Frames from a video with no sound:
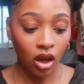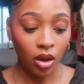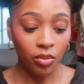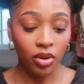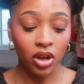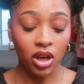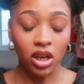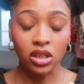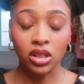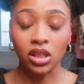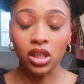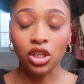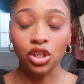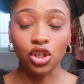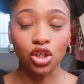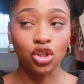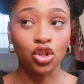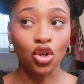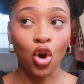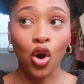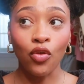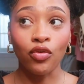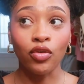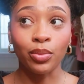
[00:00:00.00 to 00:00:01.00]
because they
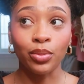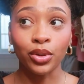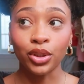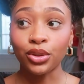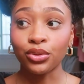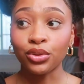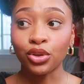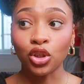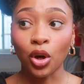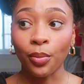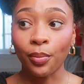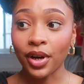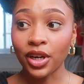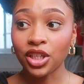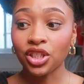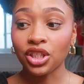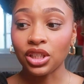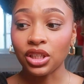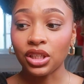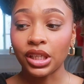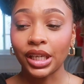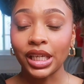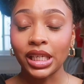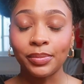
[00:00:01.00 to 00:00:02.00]
just overproduce so much
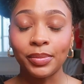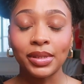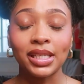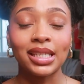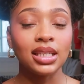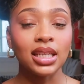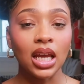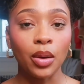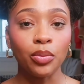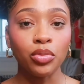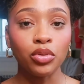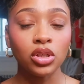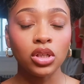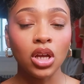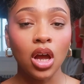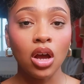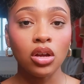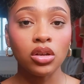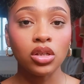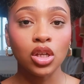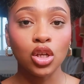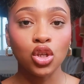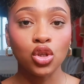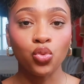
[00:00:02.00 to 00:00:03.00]
these days, but sample
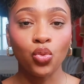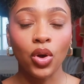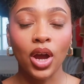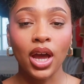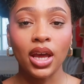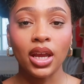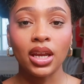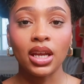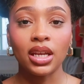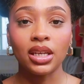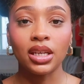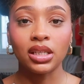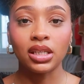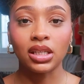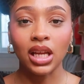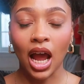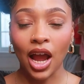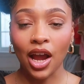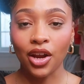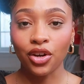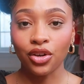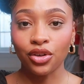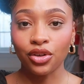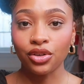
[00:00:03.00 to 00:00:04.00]
sales is when
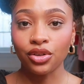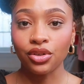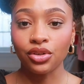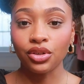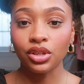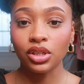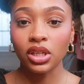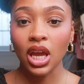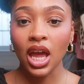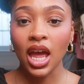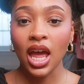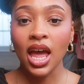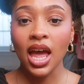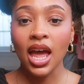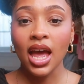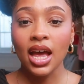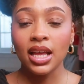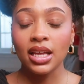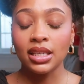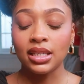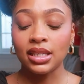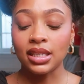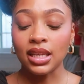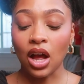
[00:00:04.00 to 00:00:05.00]
designers
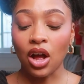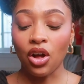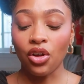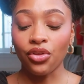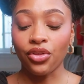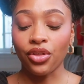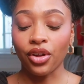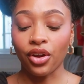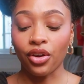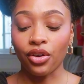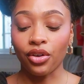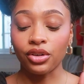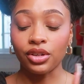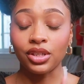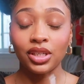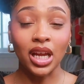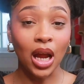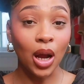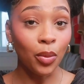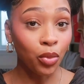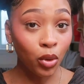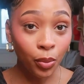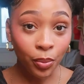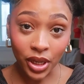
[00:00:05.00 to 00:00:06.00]
sell their
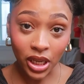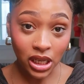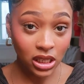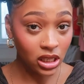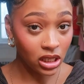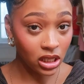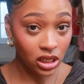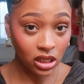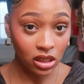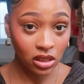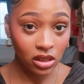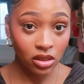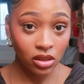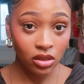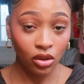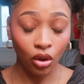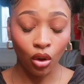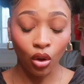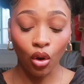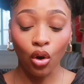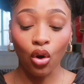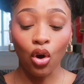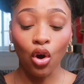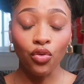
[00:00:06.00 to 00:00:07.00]
sample pieces,
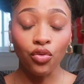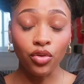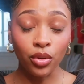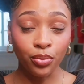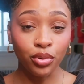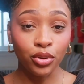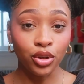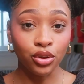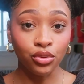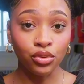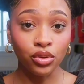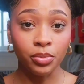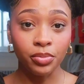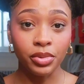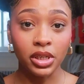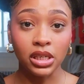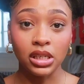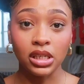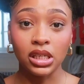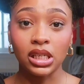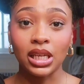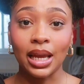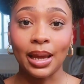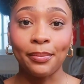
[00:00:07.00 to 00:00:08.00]
overproduced
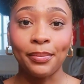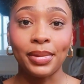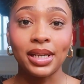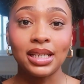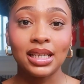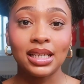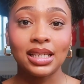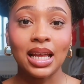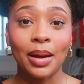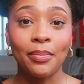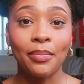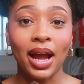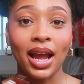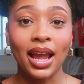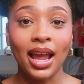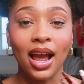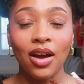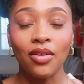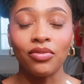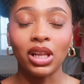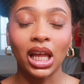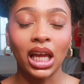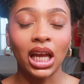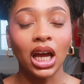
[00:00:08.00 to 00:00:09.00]
pieces, and pieces that might
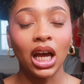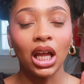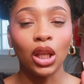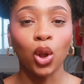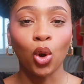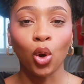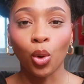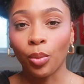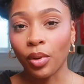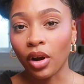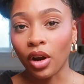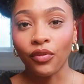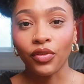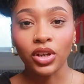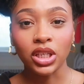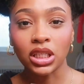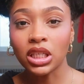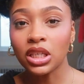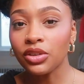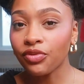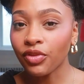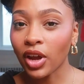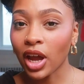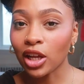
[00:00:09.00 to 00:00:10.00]
have like a little bit of a
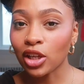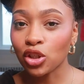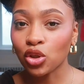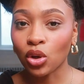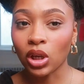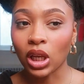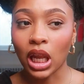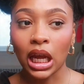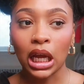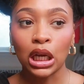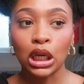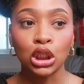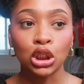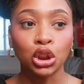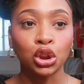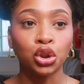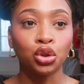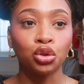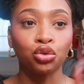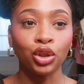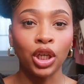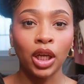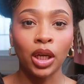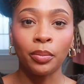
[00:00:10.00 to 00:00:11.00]
defect. So like a
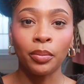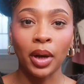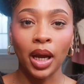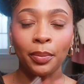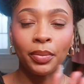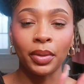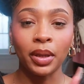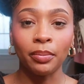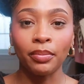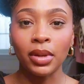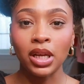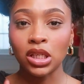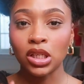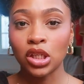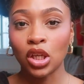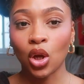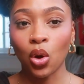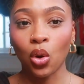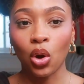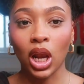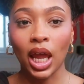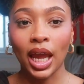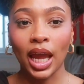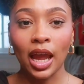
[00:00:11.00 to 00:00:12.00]
string might be
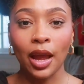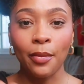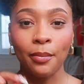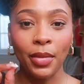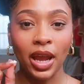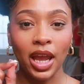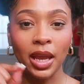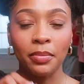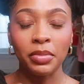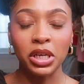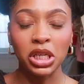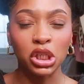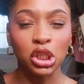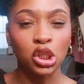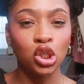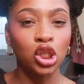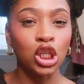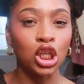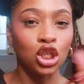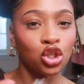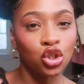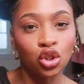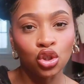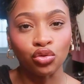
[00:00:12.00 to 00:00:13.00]
missing, or like it may be
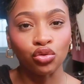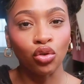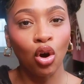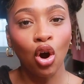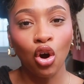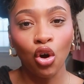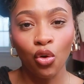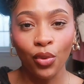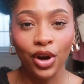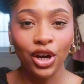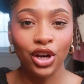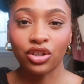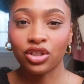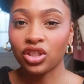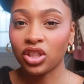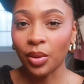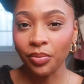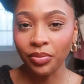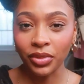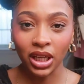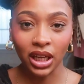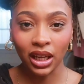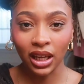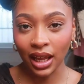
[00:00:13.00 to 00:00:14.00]
stitched the wrong way or
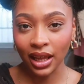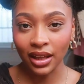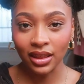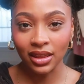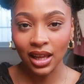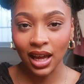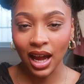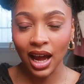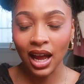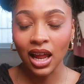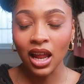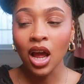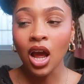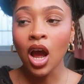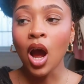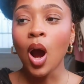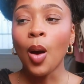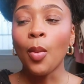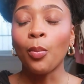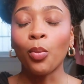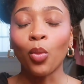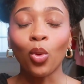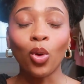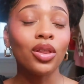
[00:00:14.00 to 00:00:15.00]
something like that.
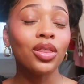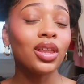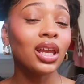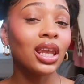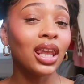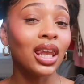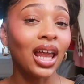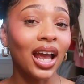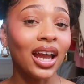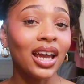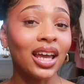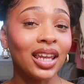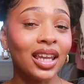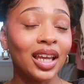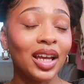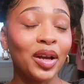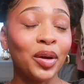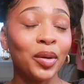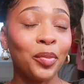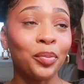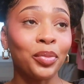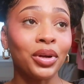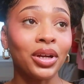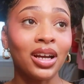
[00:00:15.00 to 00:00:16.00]
More than
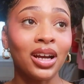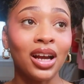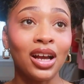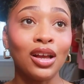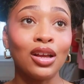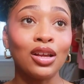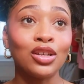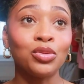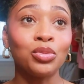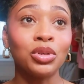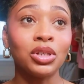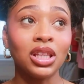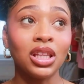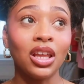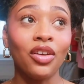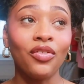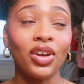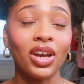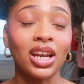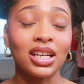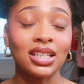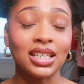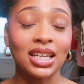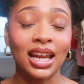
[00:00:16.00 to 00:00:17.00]
likely, because we live
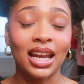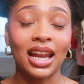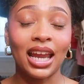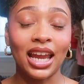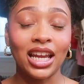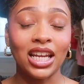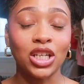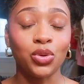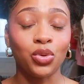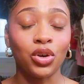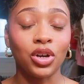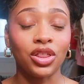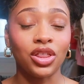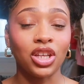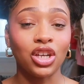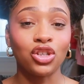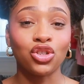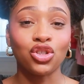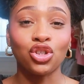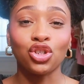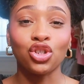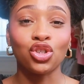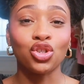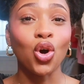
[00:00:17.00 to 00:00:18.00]
in a day and age where
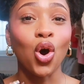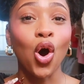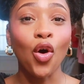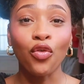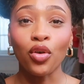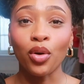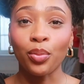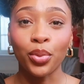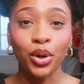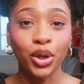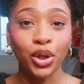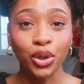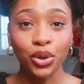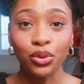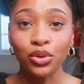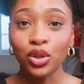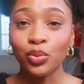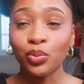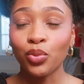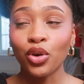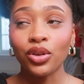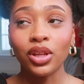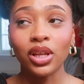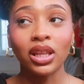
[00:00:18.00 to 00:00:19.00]
things are just
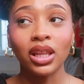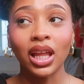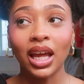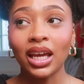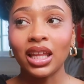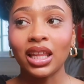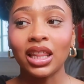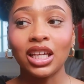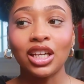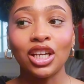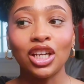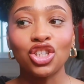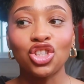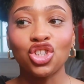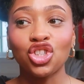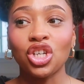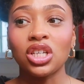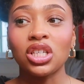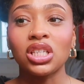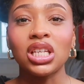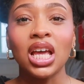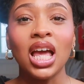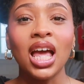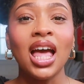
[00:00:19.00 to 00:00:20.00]
overproduced, more than likely it's
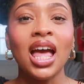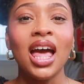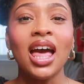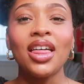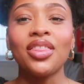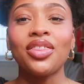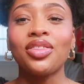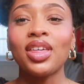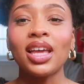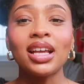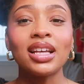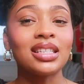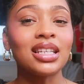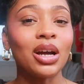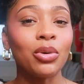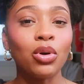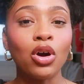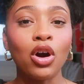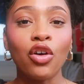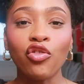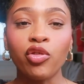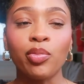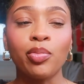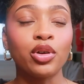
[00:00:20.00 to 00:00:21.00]
just things that were
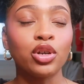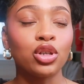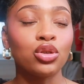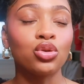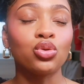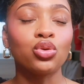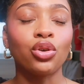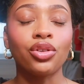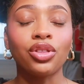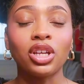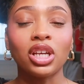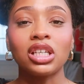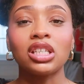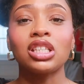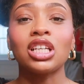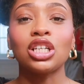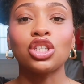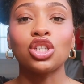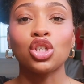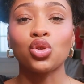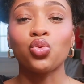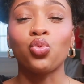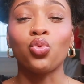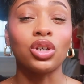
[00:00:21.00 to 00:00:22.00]
overproduced or things that
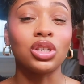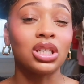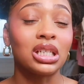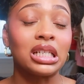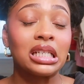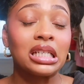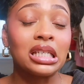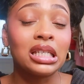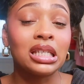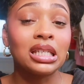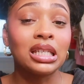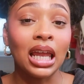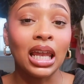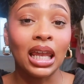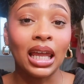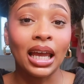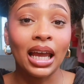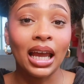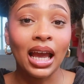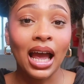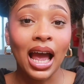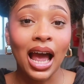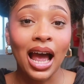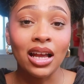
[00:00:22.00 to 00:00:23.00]
just wasn't
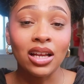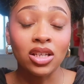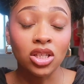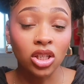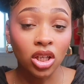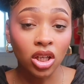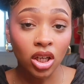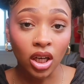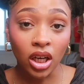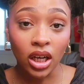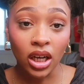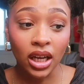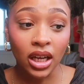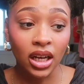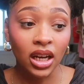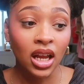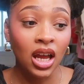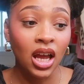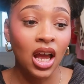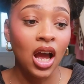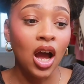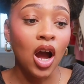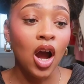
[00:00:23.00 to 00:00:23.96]
selling as good.